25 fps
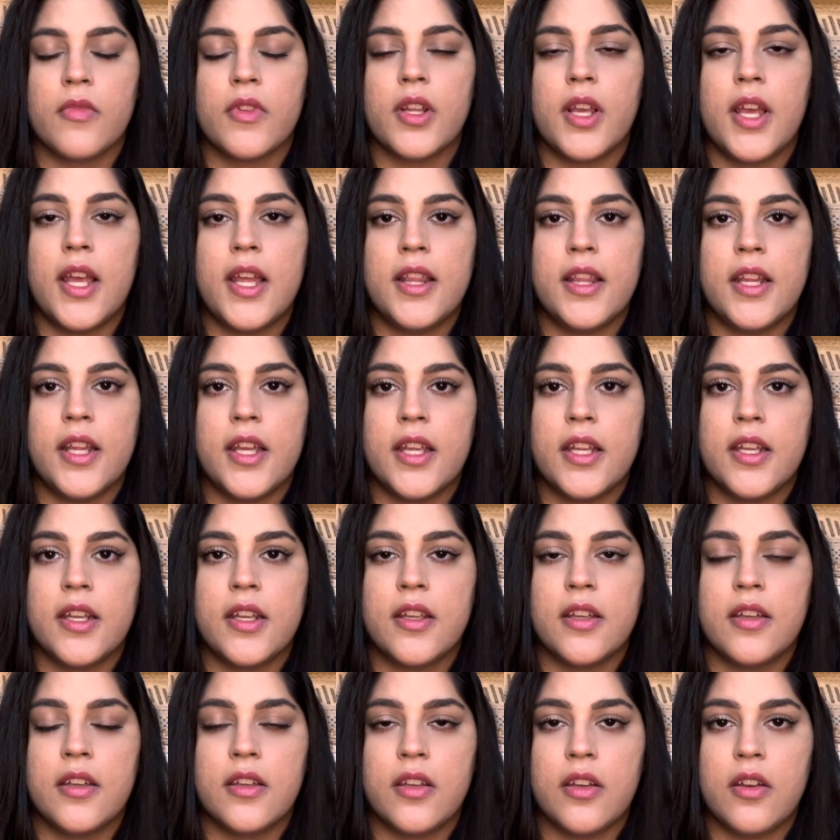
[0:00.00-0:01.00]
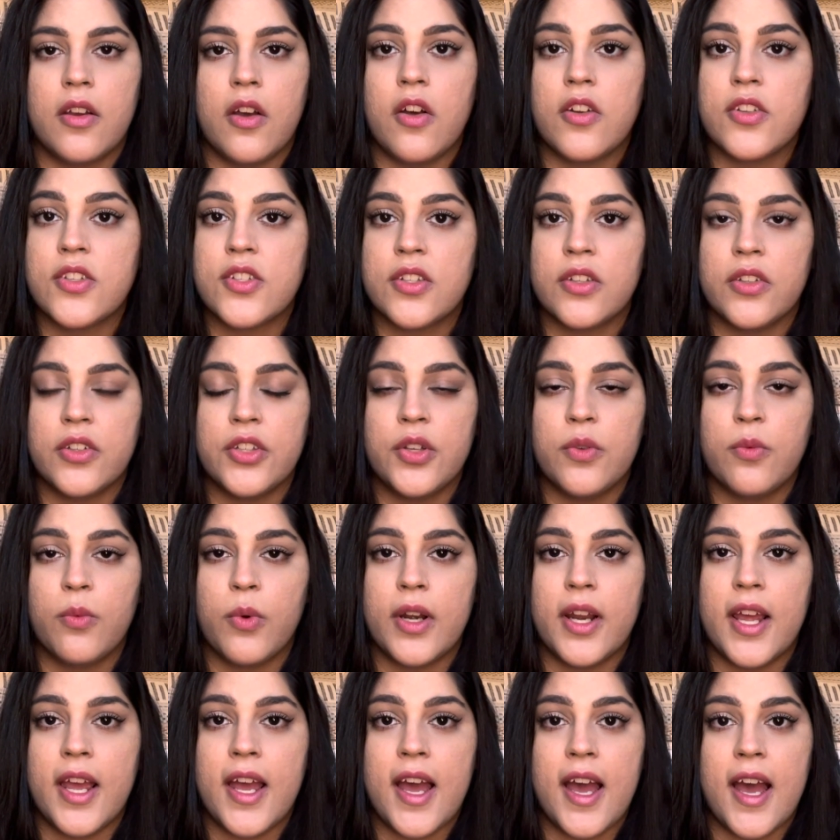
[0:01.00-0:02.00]
And then also you want
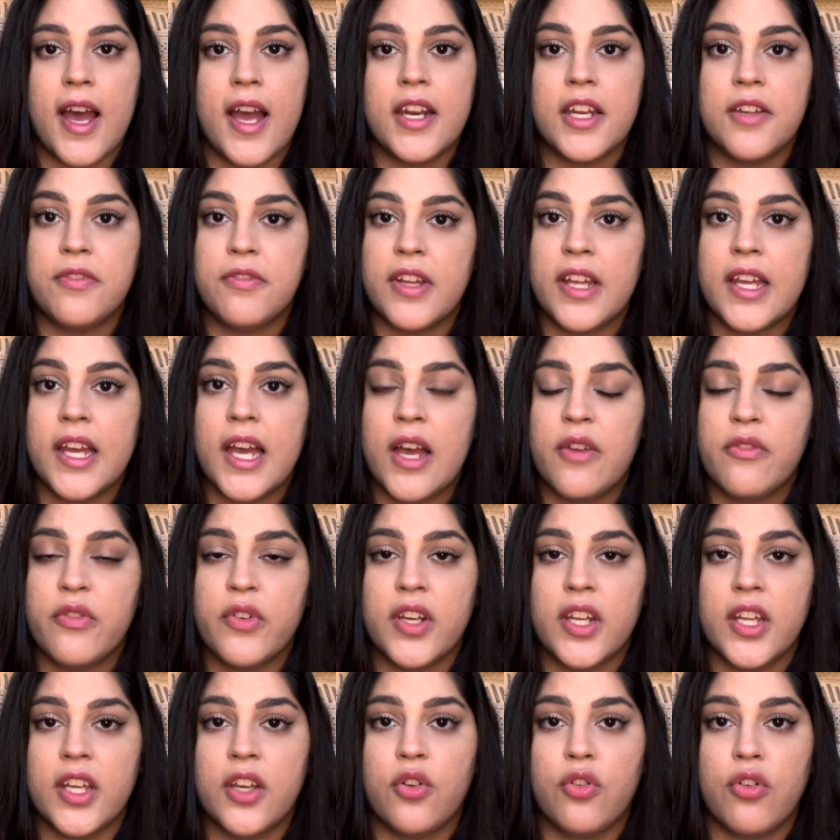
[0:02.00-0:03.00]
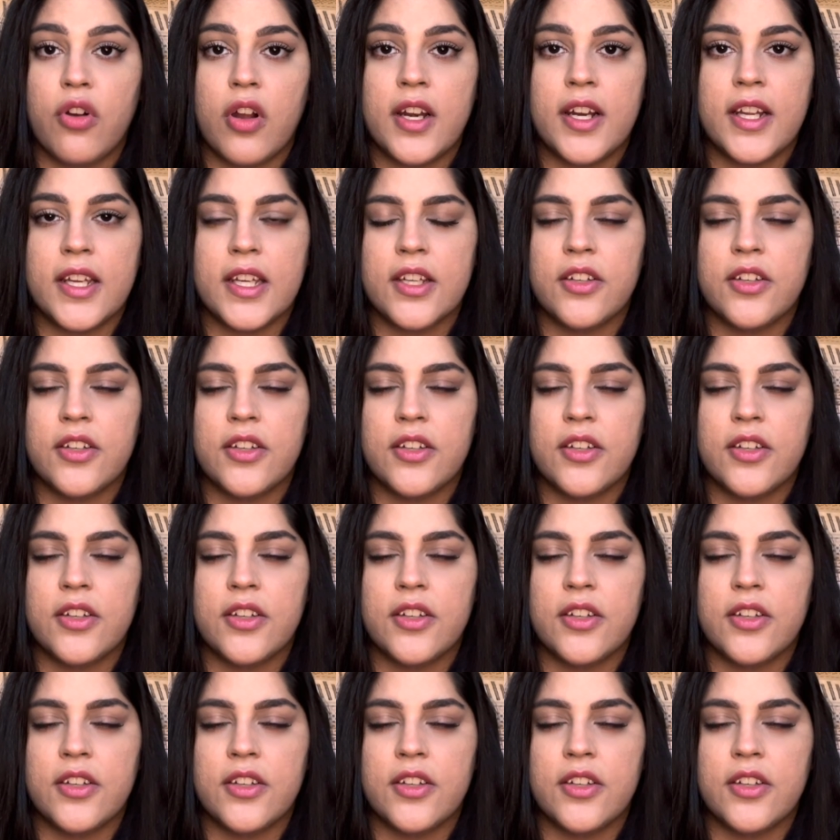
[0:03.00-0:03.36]
to add if they have any chronic